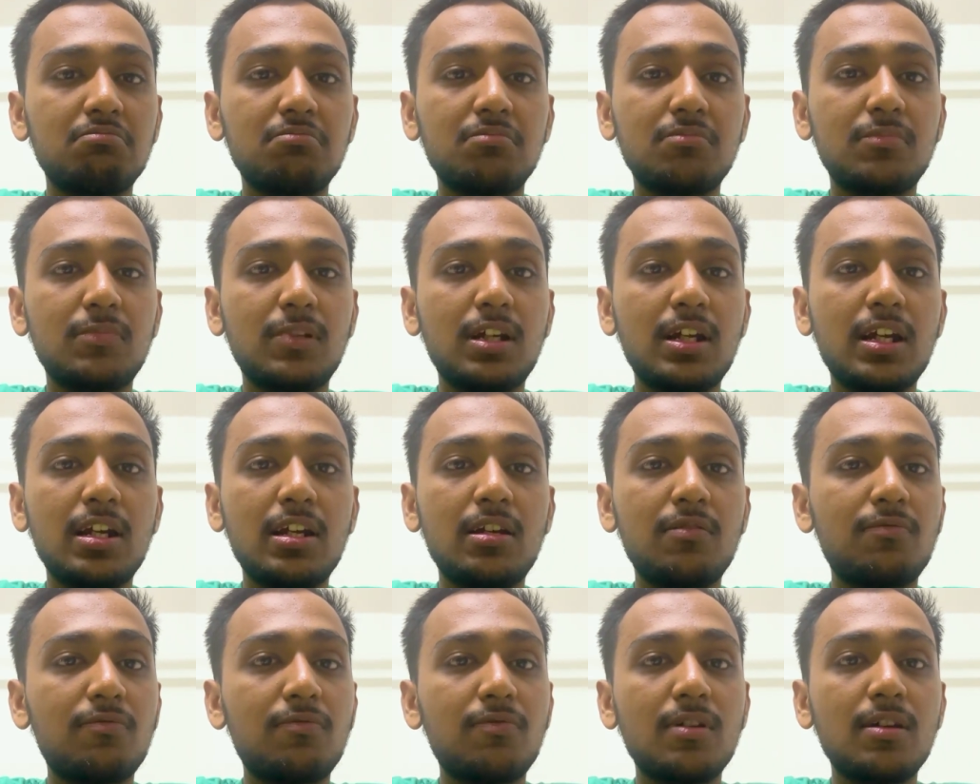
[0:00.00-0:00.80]
it
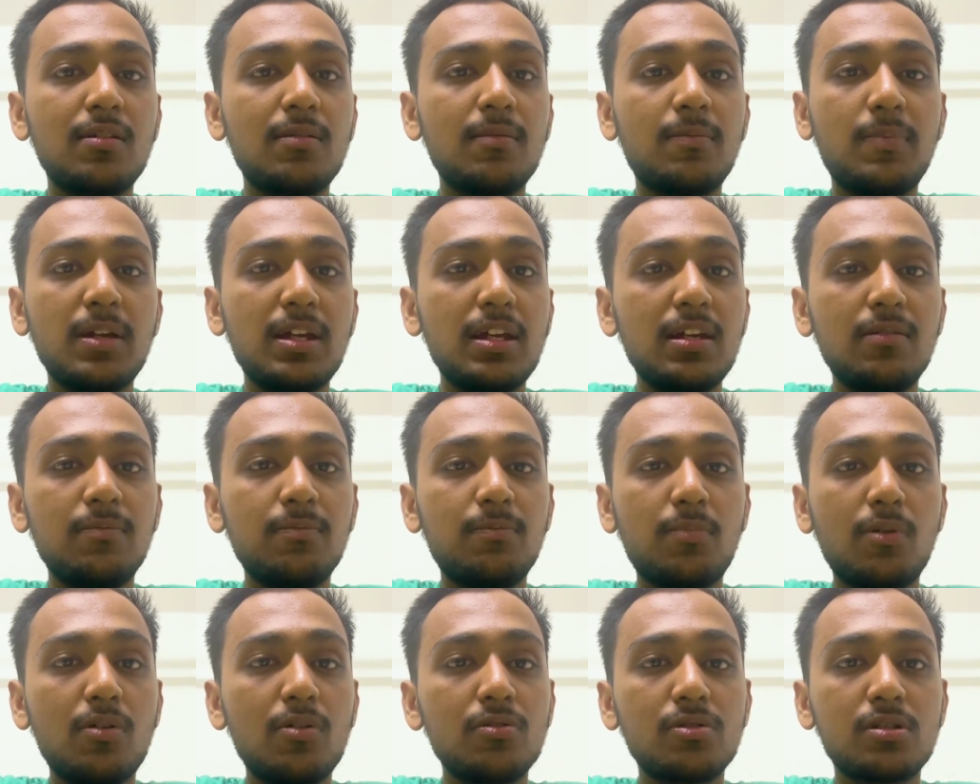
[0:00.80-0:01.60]
will be
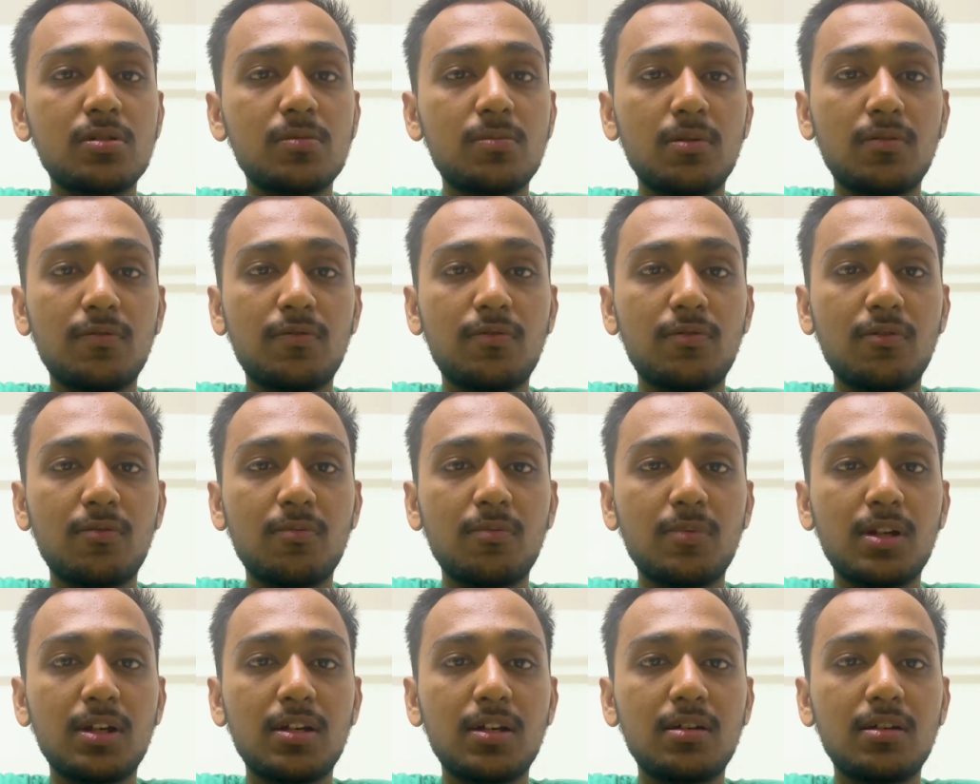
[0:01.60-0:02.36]
impossible for me.